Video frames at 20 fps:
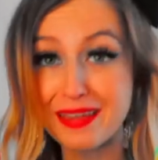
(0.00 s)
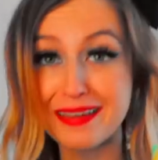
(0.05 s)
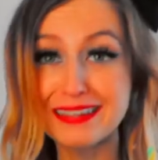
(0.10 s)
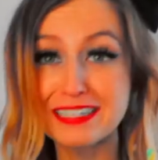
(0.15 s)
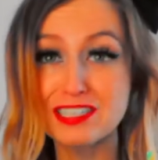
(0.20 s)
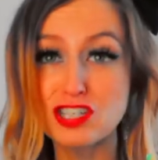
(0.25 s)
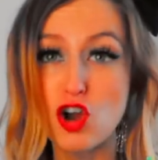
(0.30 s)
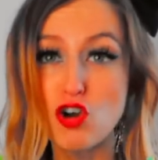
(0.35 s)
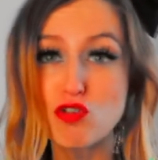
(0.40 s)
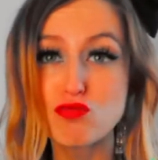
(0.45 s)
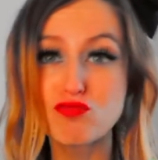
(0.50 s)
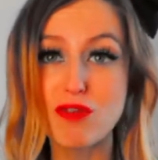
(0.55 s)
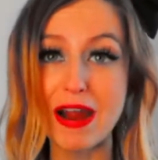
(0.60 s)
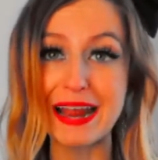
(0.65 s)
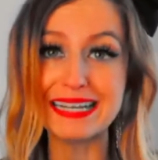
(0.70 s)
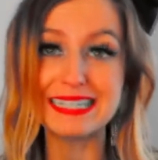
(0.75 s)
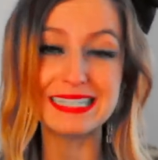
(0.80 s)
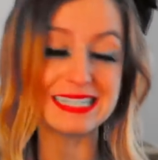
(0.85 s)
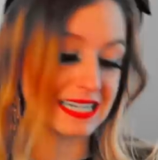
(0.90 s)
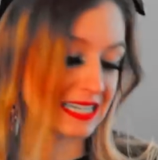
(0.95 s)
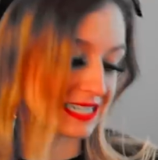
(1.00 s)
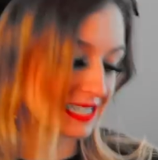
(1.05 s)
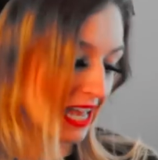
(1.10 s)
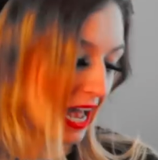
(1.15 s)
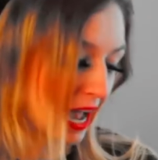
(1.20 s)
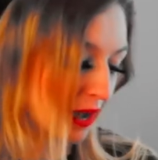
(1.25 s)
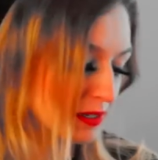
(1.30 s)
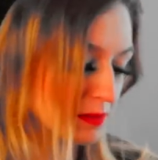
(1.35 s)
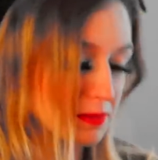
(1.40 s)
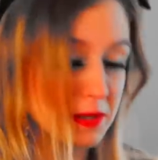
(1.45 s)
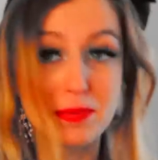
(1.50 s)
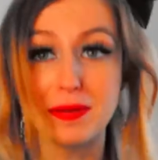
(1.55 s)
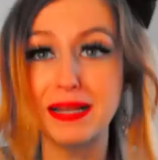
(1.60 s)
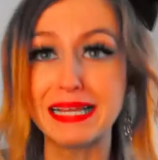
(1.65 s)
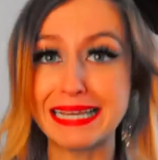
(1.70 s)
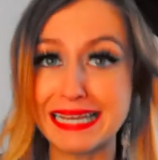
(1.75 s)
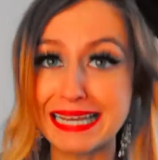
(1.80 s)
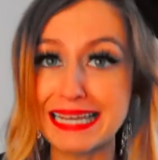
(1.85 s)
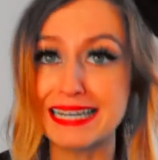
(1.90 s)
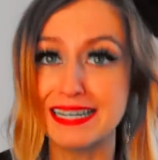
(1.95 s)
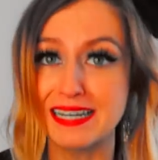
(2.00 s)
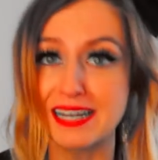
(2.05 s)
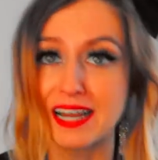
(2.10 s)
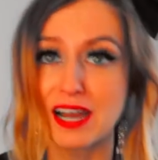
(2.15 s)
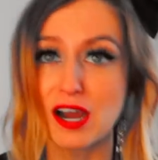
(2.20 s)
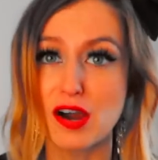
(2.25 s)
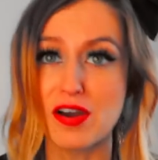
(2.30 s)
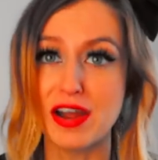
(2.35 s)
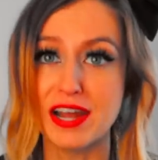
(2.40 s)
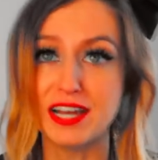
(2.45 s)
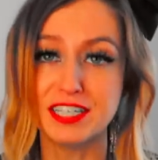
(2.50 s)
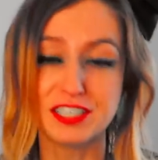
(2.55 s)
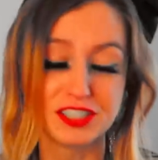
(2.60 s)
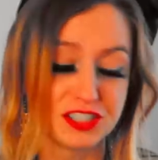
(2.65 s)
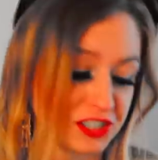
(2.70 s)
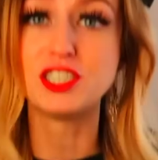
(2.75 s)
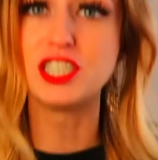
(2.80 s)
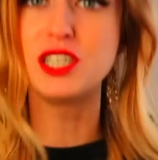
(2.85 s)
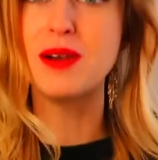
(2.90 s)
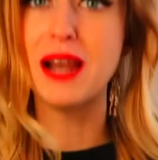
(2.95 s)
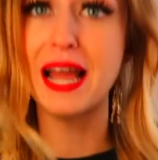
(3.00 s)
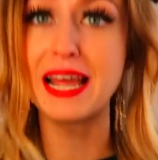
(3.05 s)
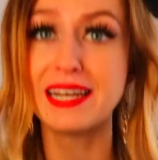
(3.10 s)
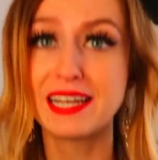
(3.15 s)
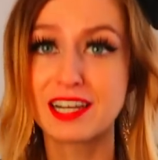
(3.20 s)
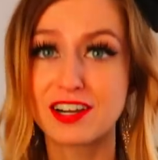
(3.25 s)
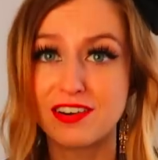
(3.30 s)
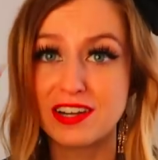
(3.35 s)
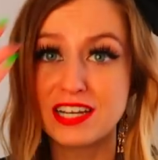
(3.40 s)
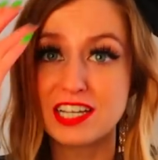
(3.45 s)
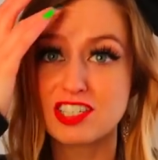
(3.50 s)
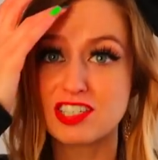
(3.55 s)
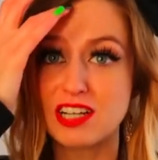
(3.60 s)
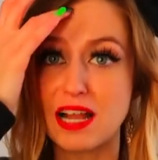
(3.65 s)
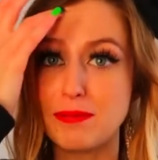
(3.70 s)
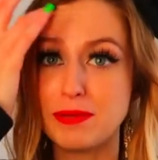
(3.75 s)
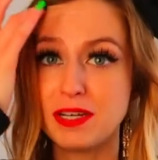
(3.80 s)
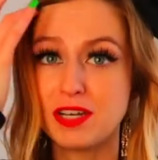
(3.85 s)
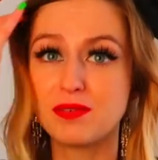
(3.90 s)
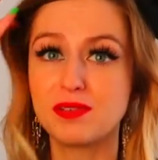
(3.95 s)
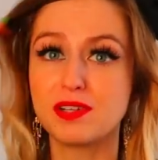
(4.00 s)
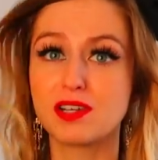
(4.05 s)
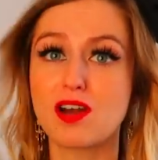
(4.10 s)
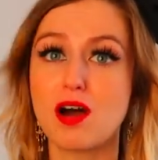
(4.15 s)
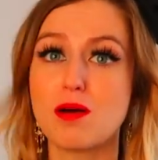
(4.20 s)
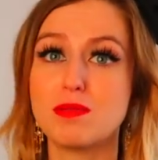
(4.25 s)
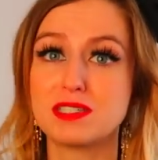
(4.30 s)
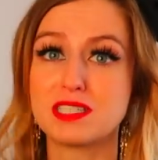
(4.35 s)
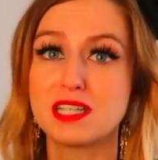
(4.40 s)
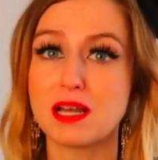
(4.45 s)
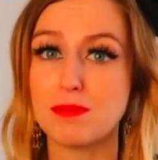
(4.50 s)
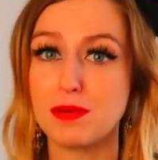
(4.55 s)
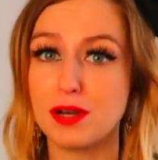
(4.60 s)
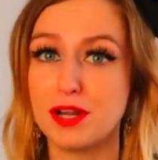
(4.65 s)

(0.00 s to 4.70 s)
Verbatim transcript: That's horrendous. How do people eat licorice? Do you like licorice? Let me know in the comments down